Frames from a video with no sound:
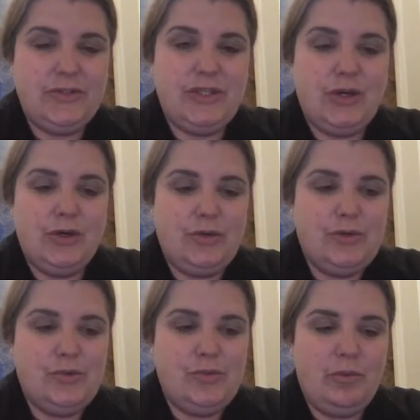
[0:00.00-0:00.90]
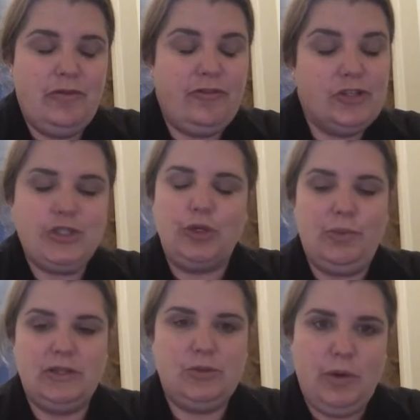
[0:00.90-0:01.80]
So when we first
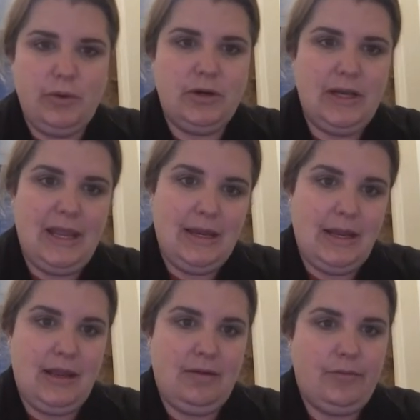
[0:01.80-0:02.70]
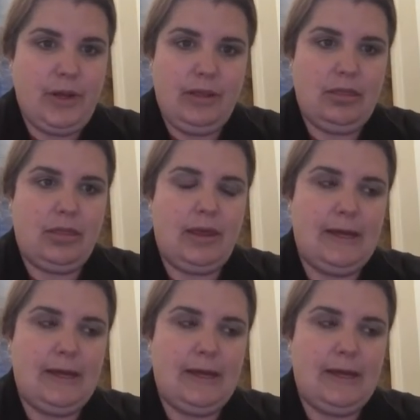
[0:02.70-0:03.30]
opened, we were eating with